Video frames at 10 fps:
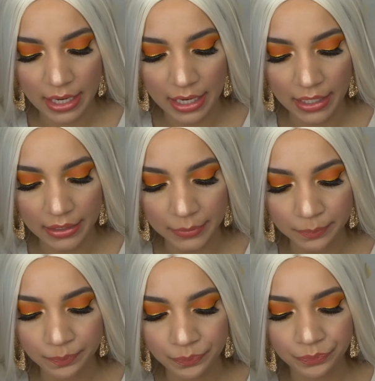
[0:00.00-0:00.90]

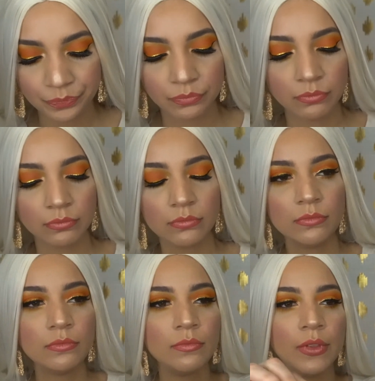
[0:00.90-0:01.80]
and
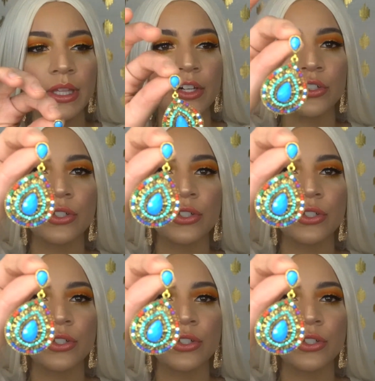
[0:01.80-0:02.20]
they're